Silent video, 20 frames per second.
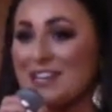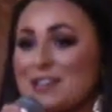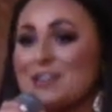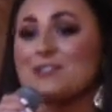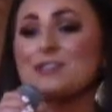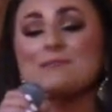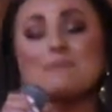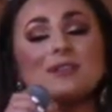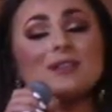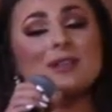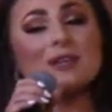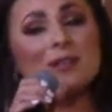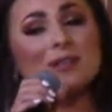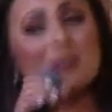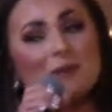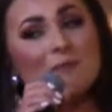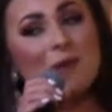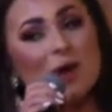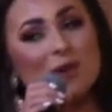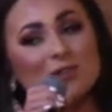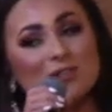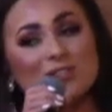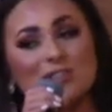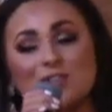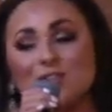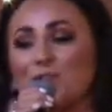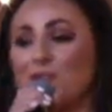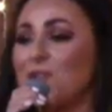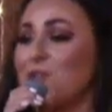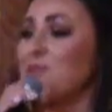So I'm a little
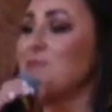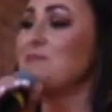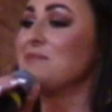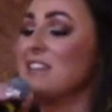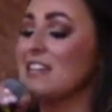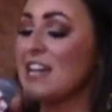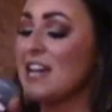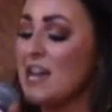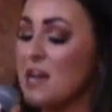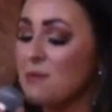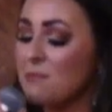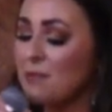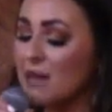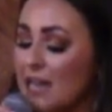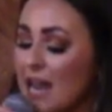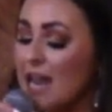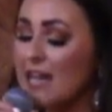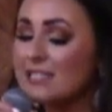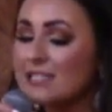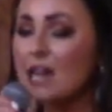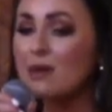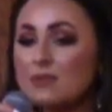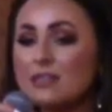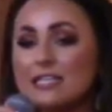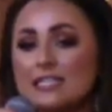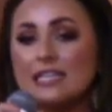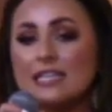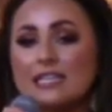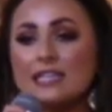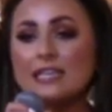emotional, but as I
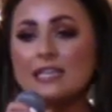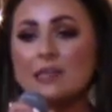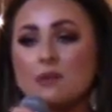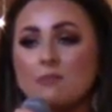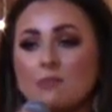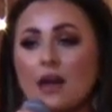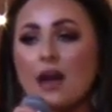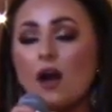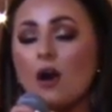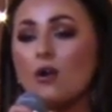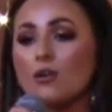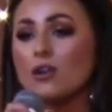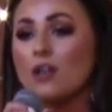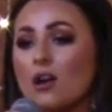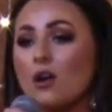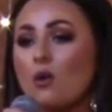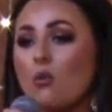was thinking about